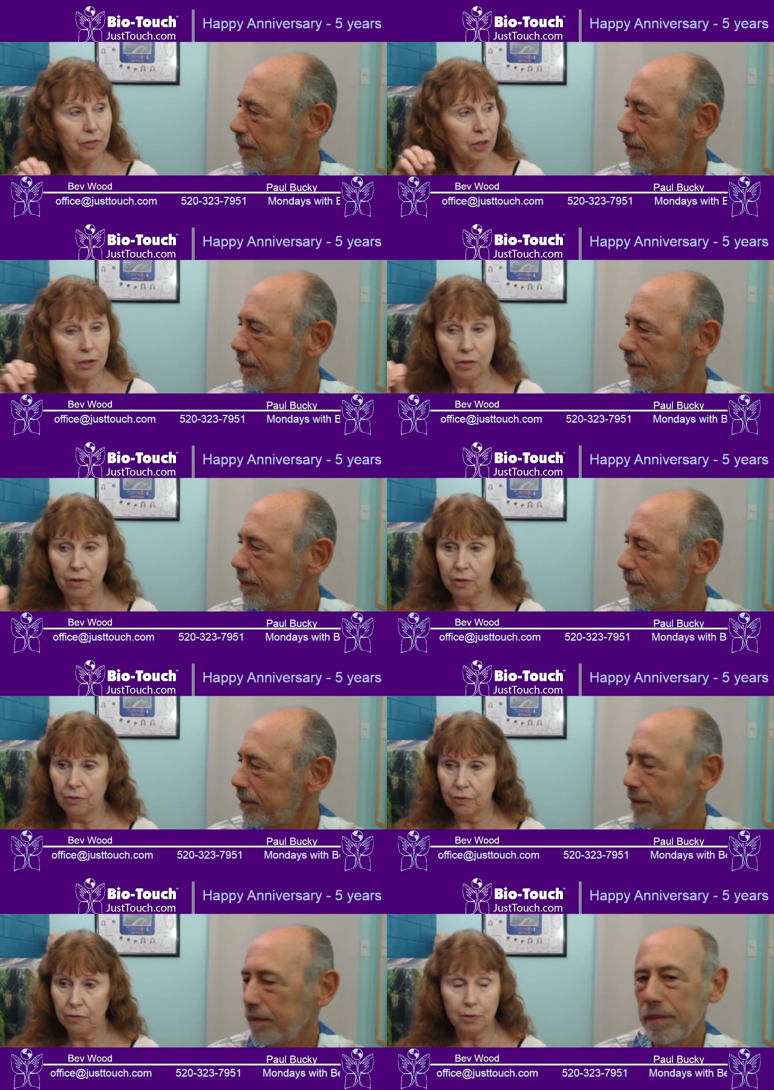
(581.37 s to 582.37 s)
Speaker 1: on
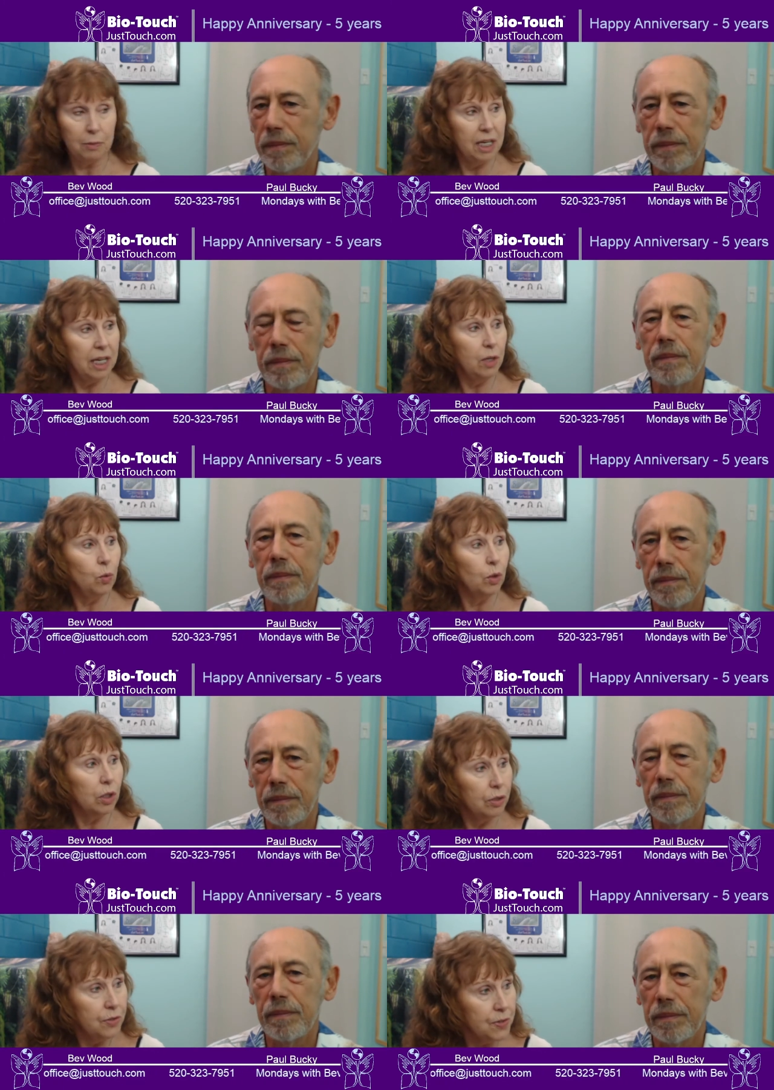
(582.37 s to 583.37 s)
some key
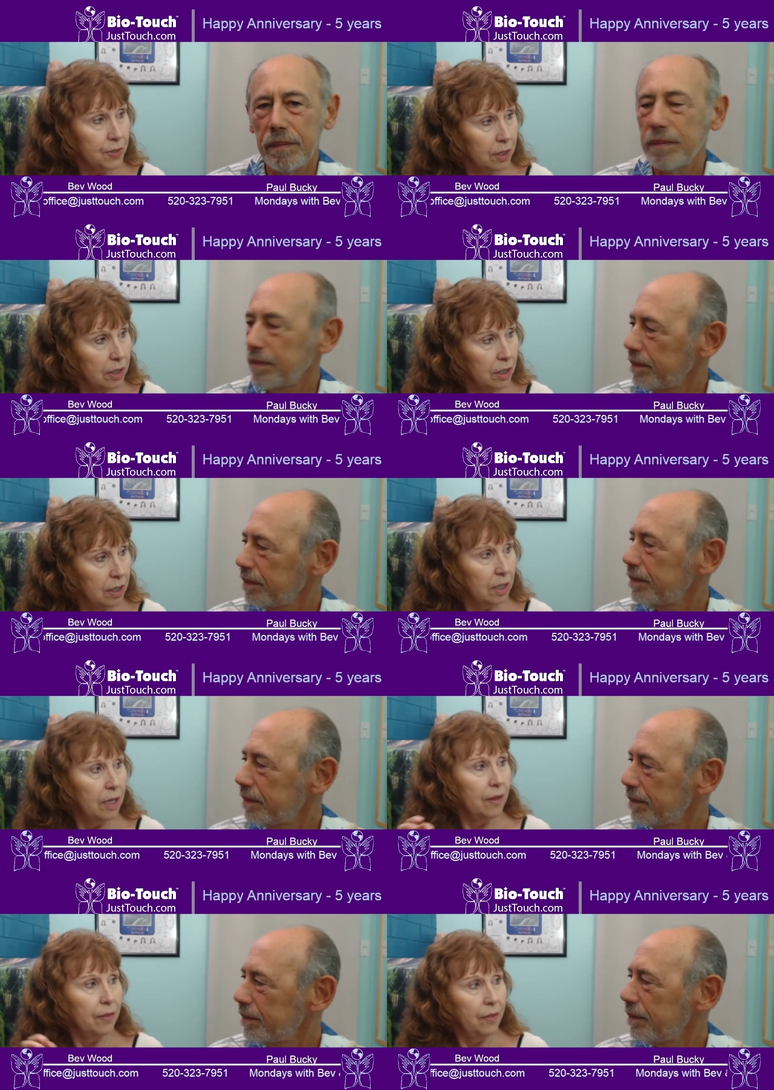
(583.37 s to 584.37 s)
words,
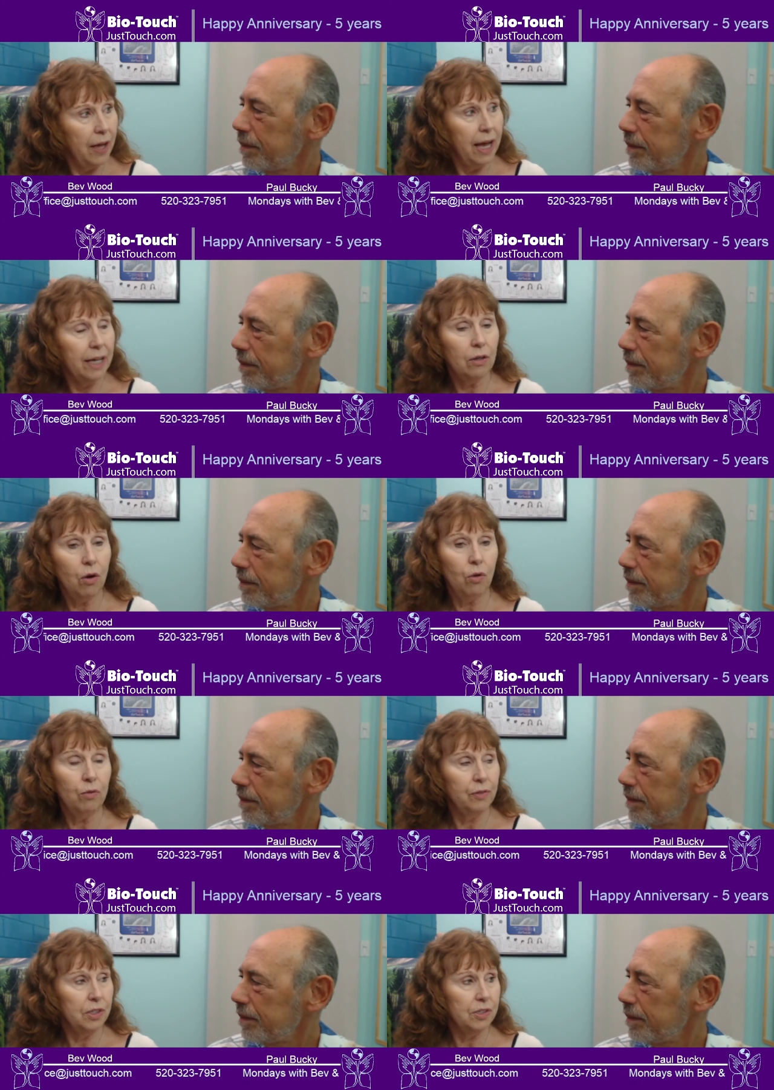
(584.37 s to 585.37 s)
that whole
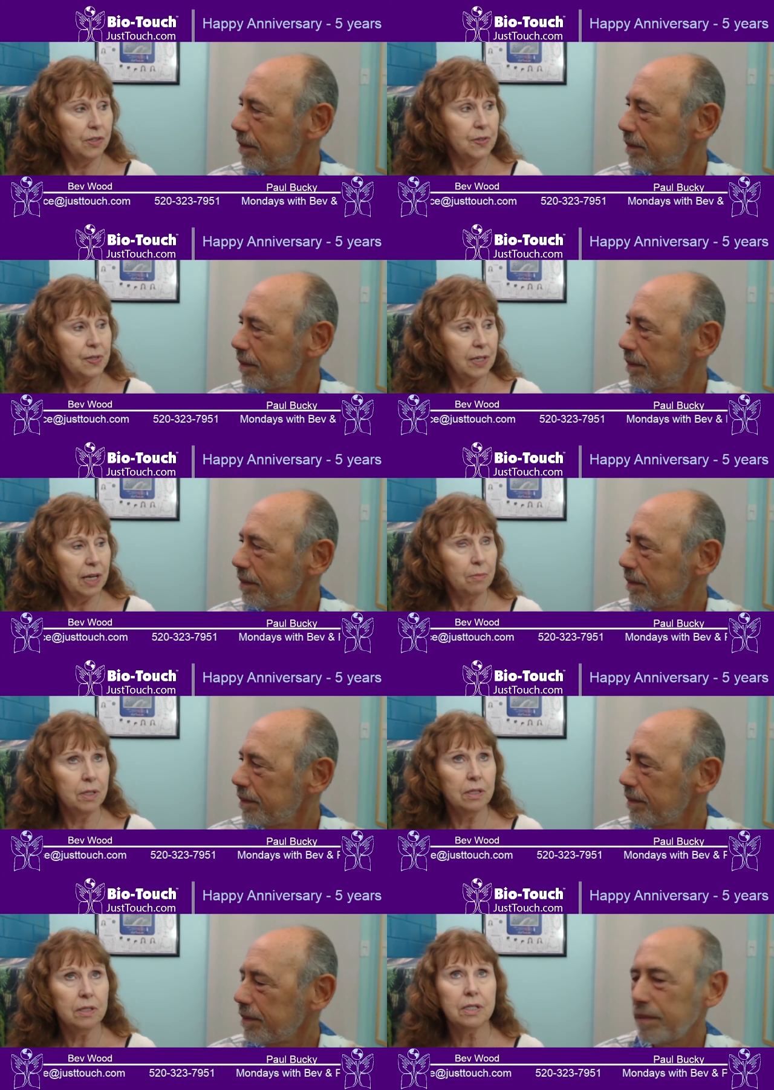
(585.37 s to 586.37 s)
vision
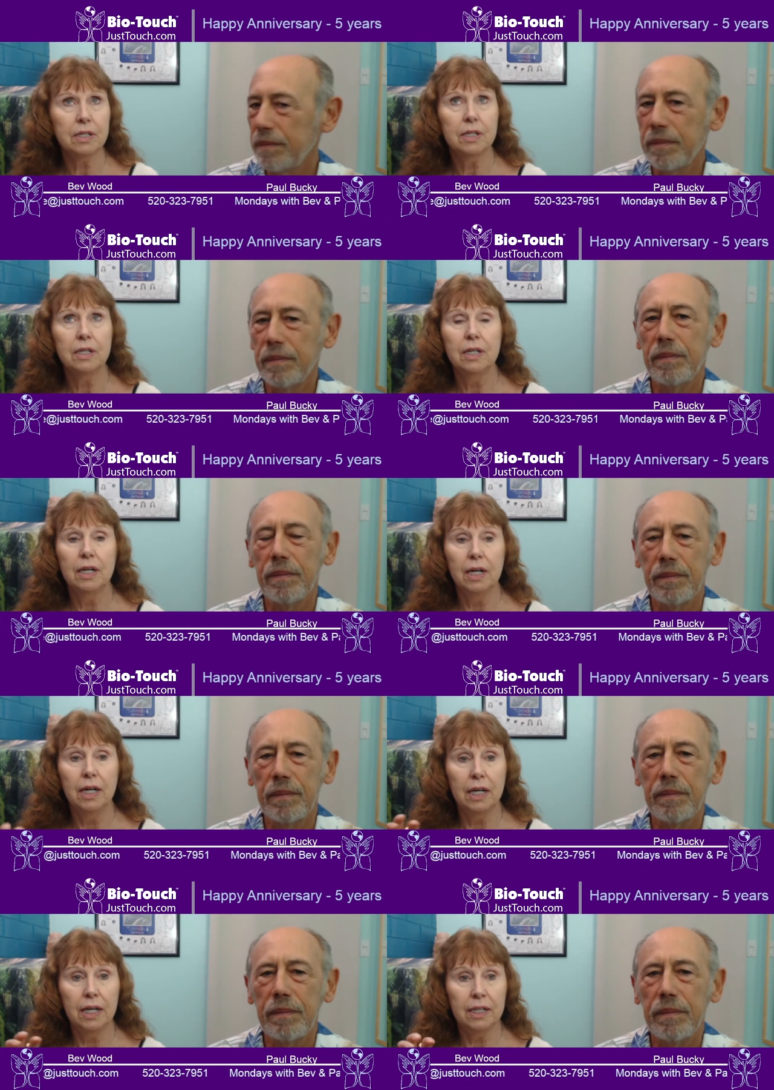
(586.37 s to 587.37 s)
statement
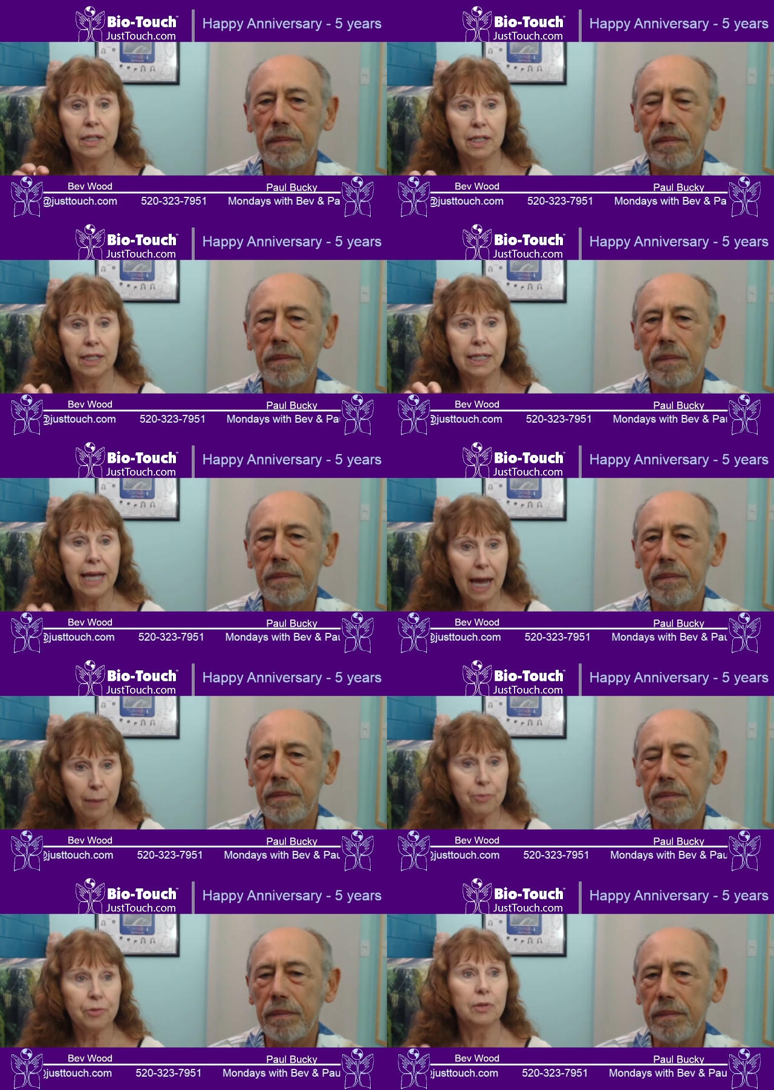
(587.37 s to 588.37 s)

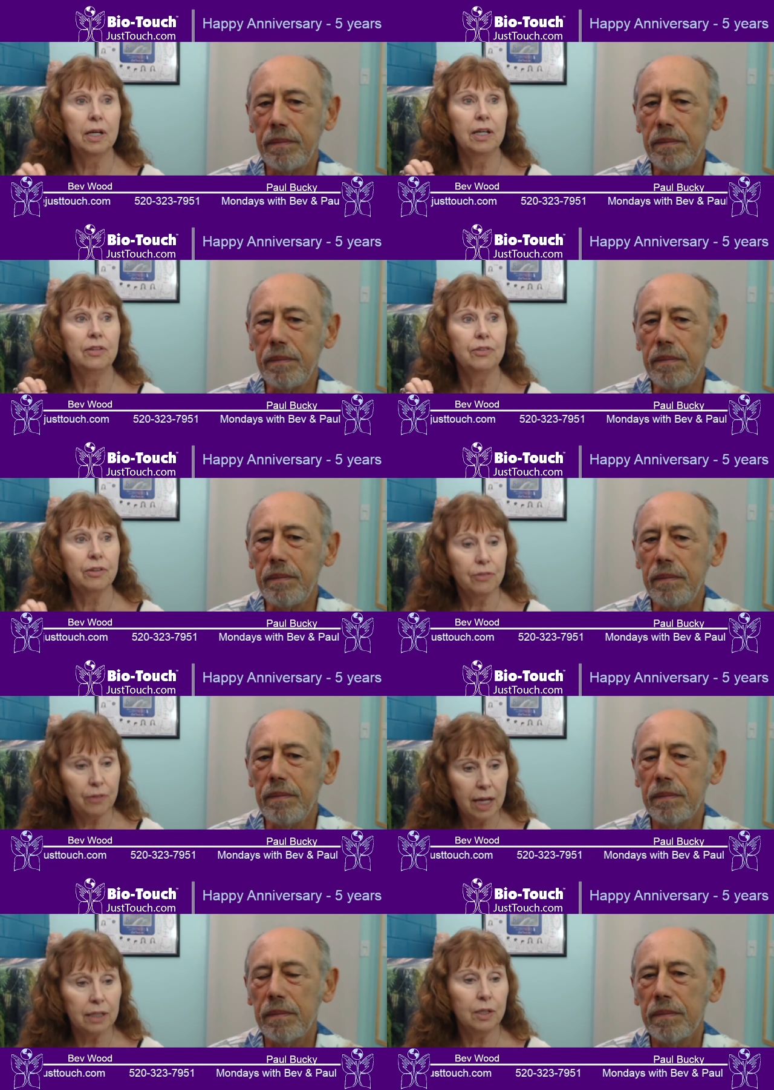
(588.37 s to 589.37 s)
encapsulates
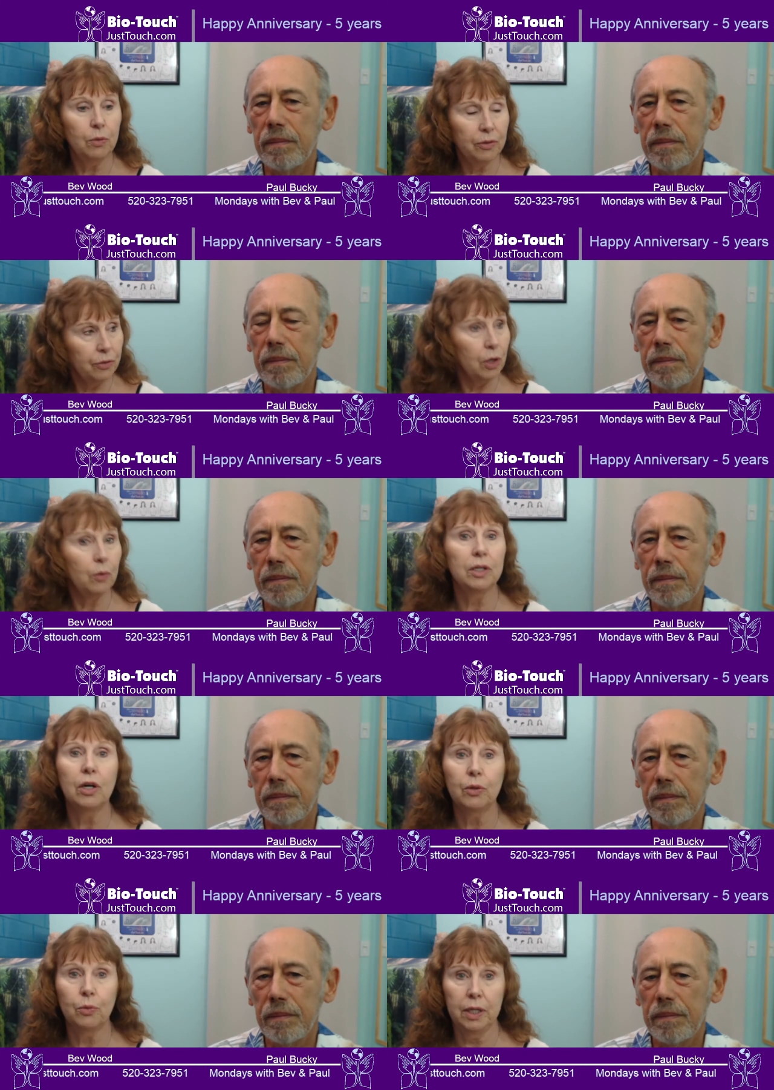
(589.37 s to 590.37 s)
exactly what's going
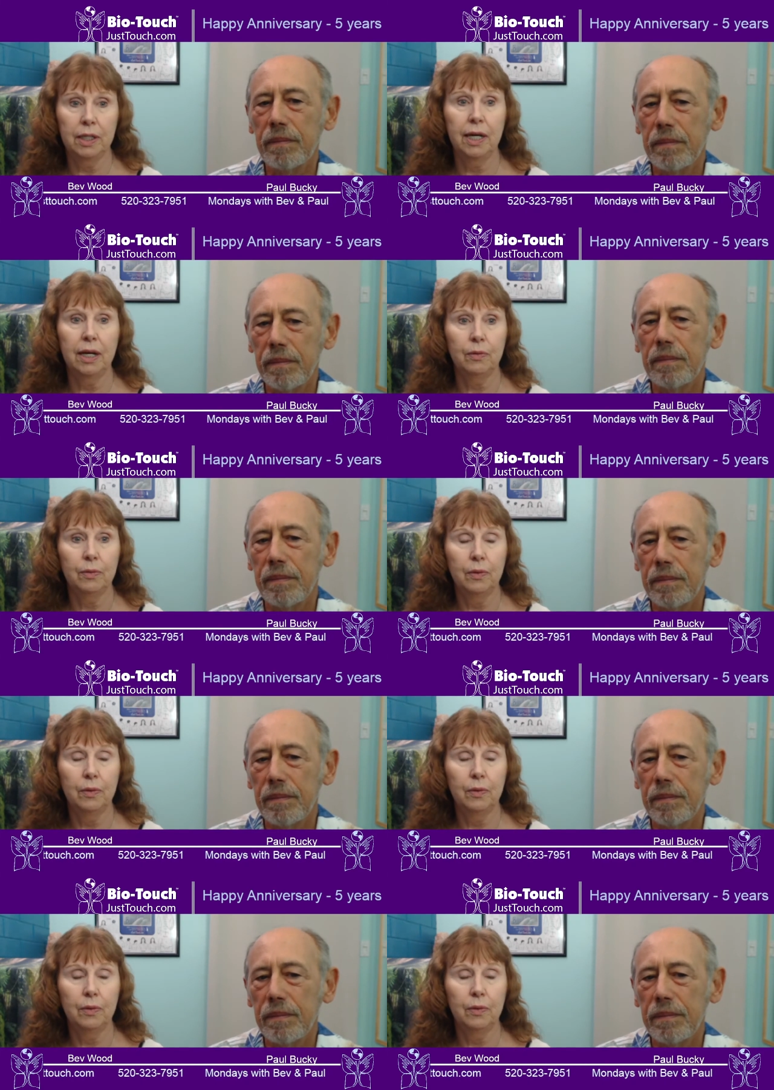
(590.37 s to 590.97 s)
on right now.